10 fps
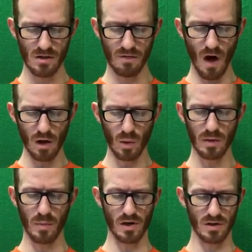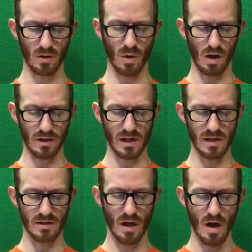The following personal
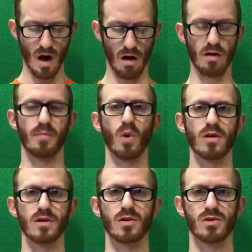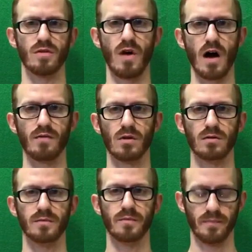qualities are important to survival.
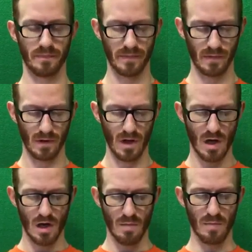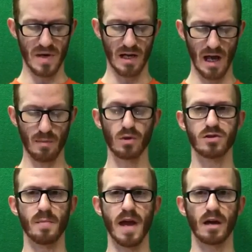Being able
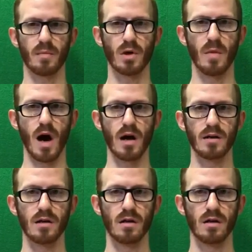to make up your mind.